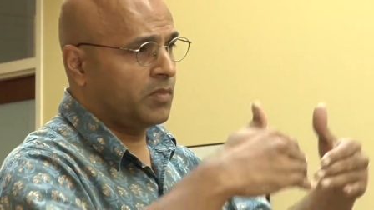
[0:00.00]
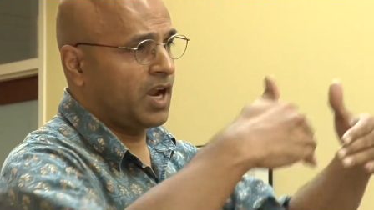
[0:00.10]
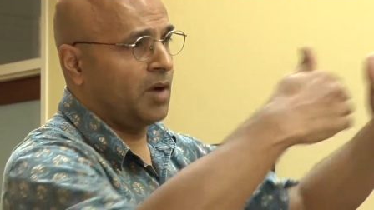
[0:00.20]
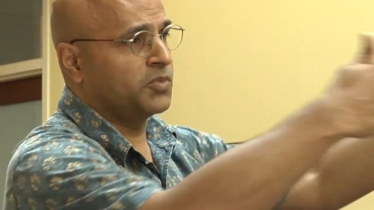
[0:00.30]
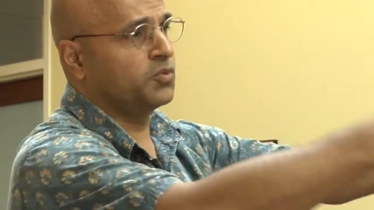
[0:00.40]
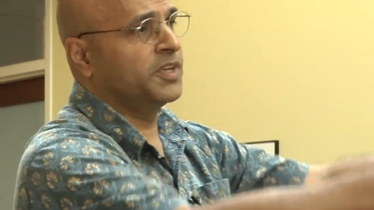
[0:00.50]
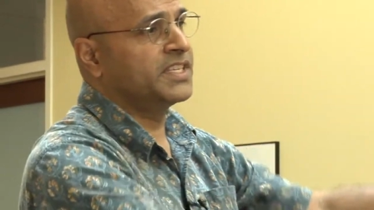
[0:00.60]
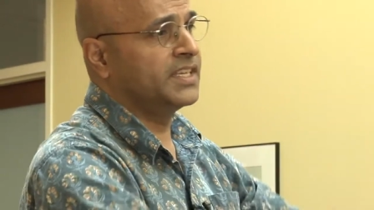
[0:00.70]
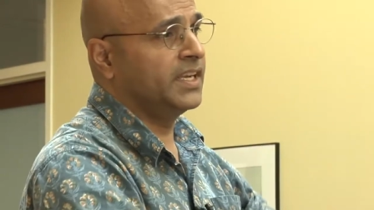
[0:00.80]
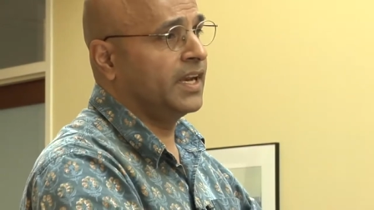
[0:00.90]
come to be
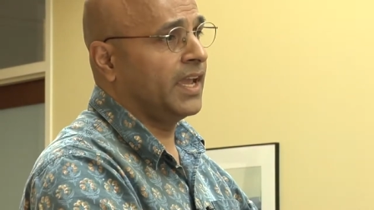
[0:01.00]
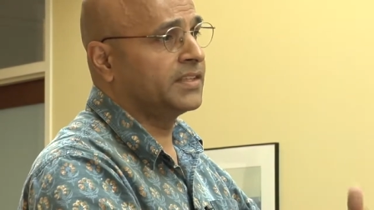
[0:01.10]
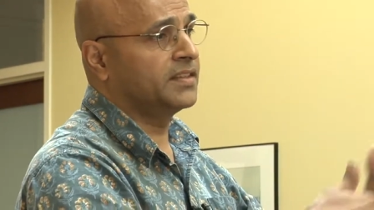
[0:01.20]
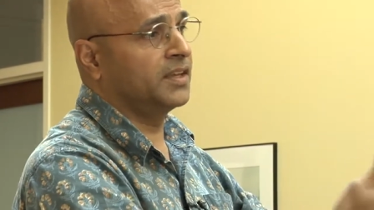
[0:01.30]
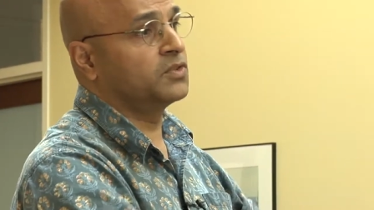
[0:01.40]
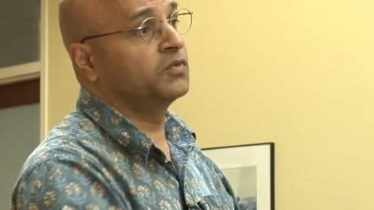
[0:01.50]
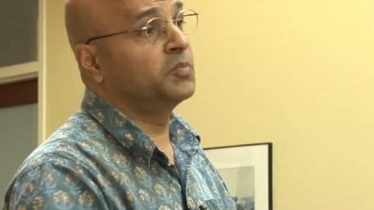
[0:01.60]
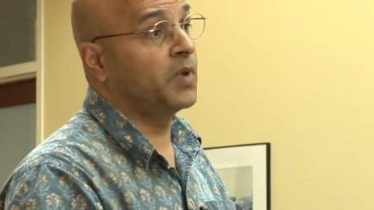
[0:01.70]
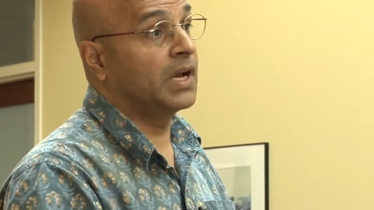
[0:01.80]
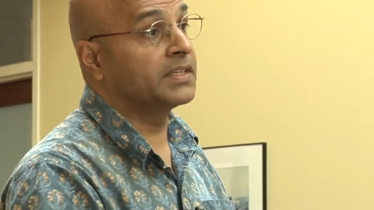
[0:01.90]
seen as things of the
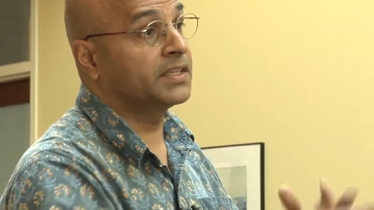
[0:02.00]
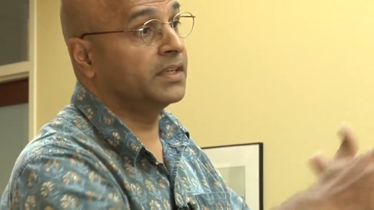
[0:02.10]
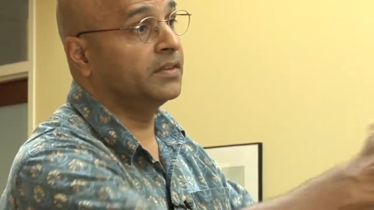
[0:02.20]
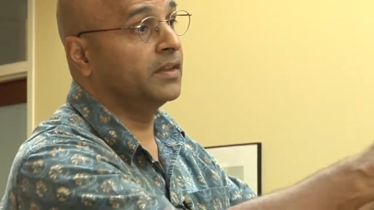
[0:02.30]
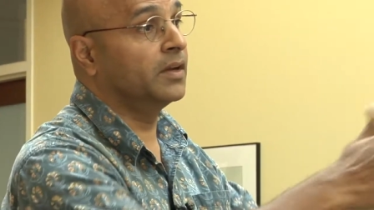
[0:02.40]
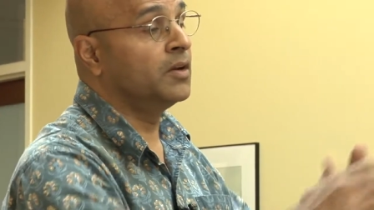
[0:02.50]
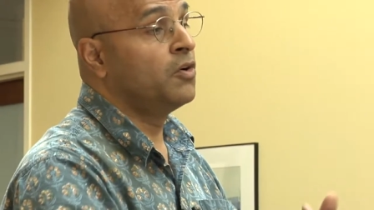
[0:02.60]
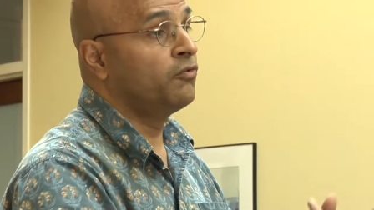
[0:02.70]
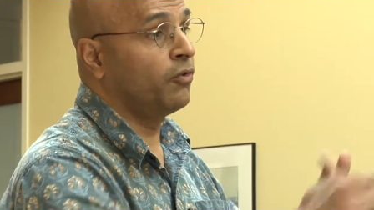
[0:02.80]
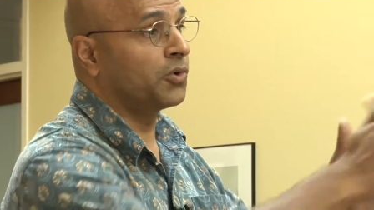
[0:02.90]
past in the
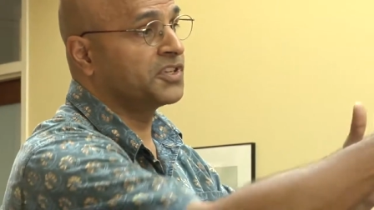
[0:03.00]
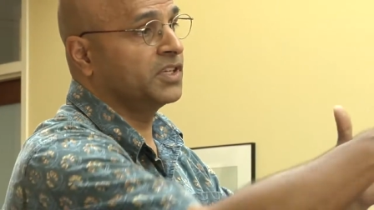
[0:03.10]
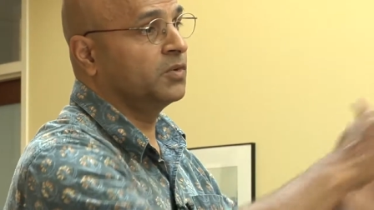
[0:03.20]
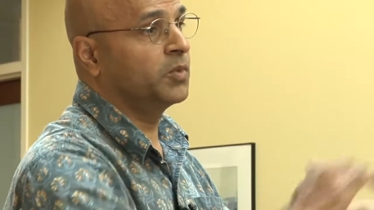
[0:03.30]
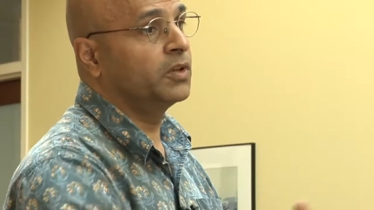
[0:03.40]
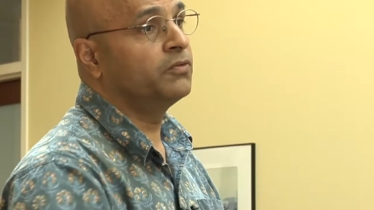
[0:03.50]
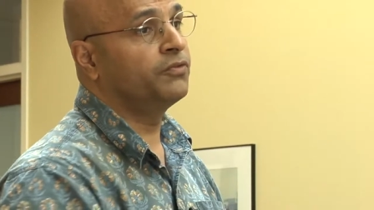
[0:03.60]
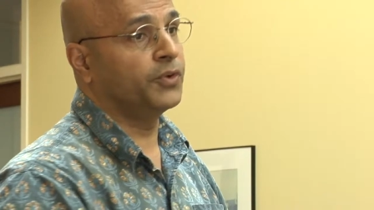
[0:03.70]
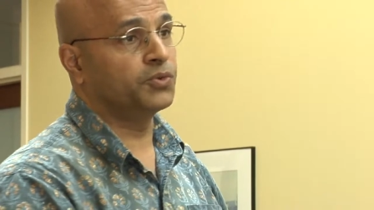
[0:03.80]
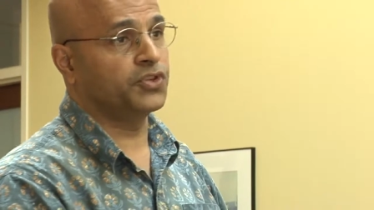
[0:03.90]
foreseeable
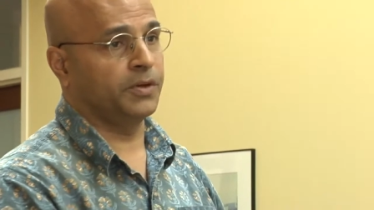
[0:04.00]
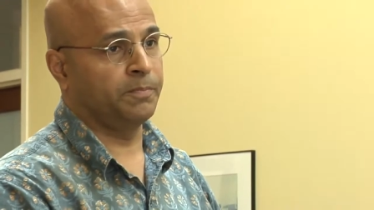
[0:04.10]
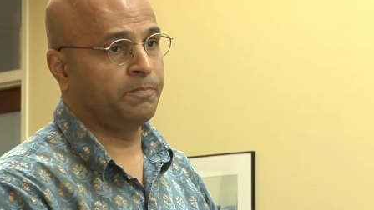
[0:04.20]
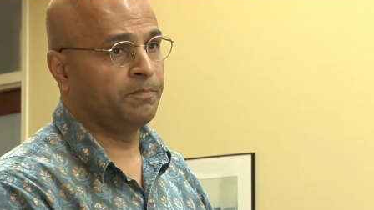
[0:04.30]
future.